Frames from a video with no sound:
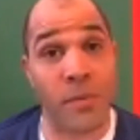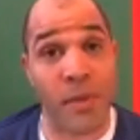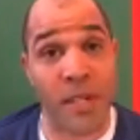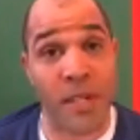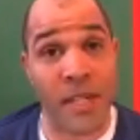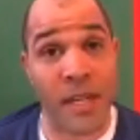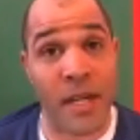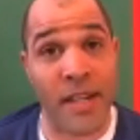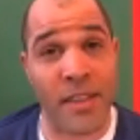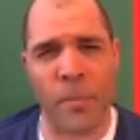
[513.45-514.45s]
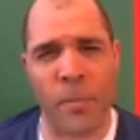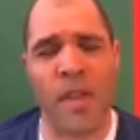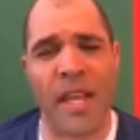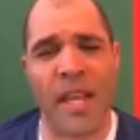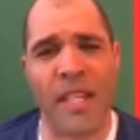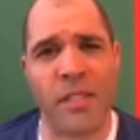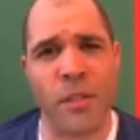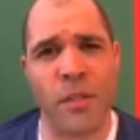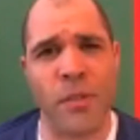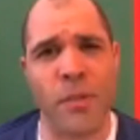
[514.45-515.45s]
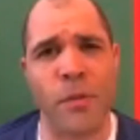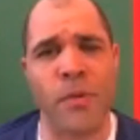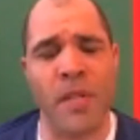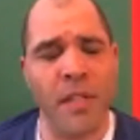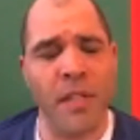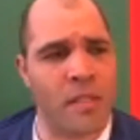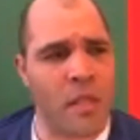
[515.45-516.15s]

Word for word: Gearbox, working on, I think, Borderlands two.